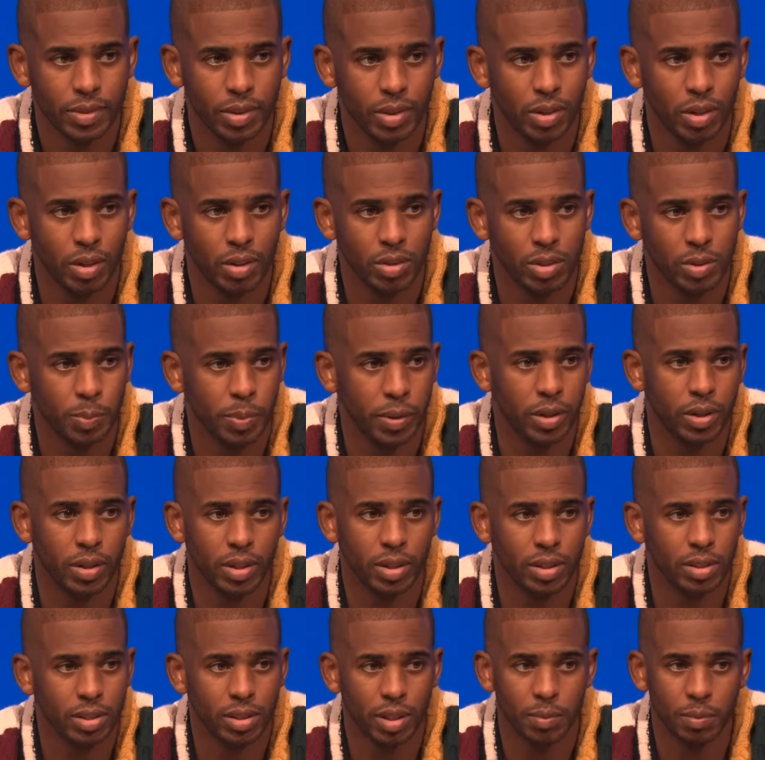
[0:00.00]
You know,
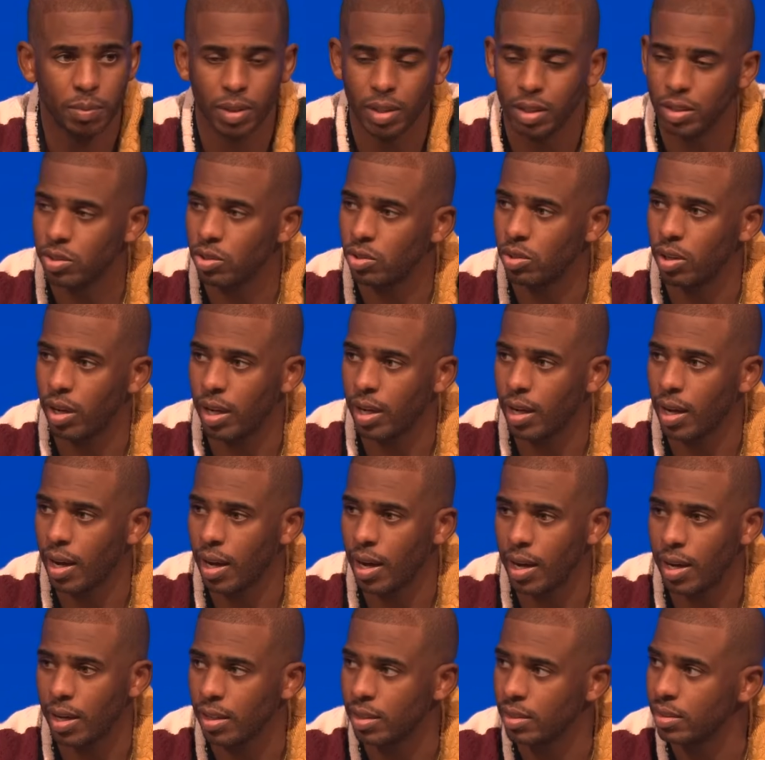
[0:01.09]
spirit is something that you can't
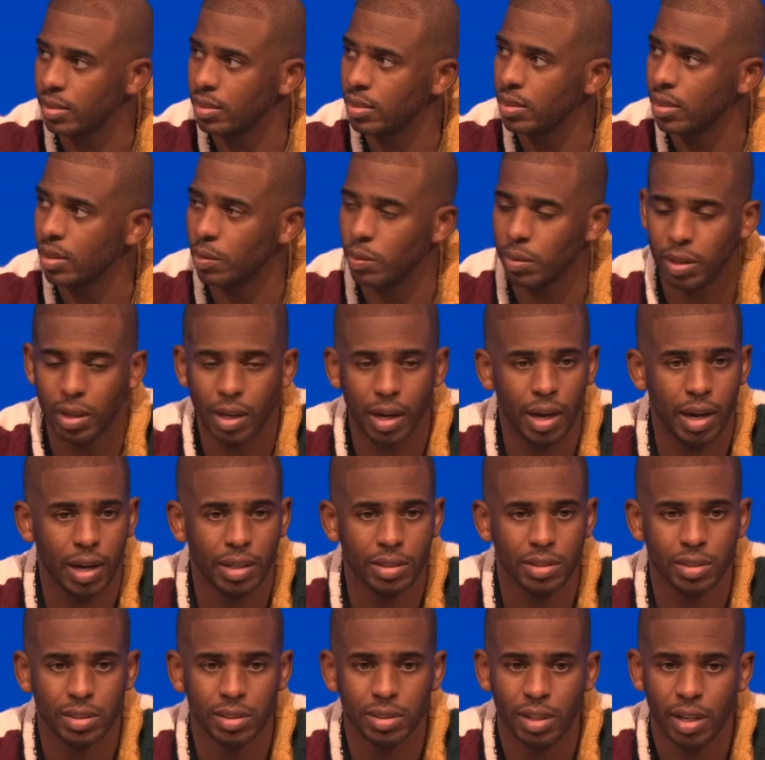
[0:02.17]
hide, you know, when
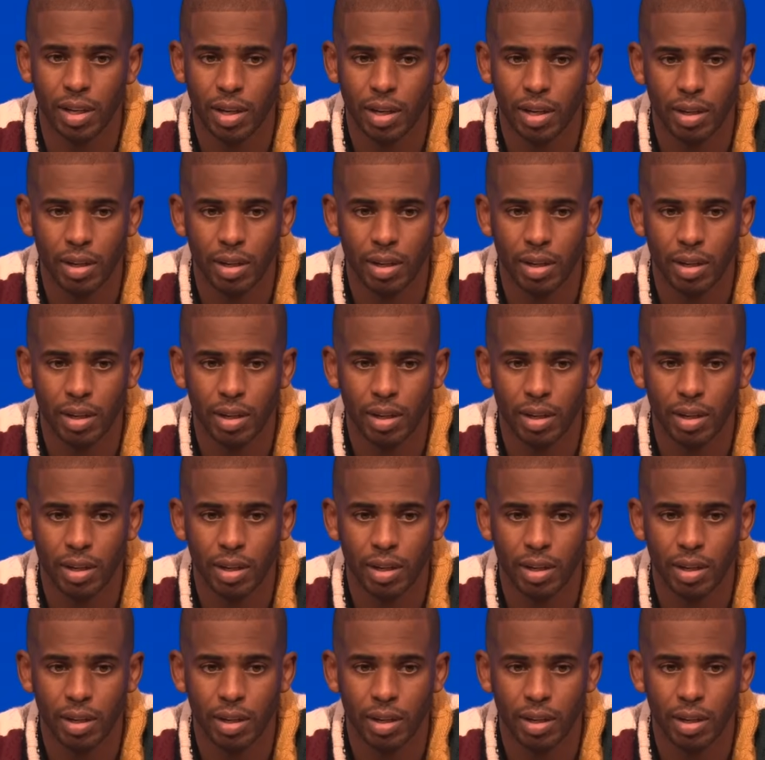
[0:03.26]
guys is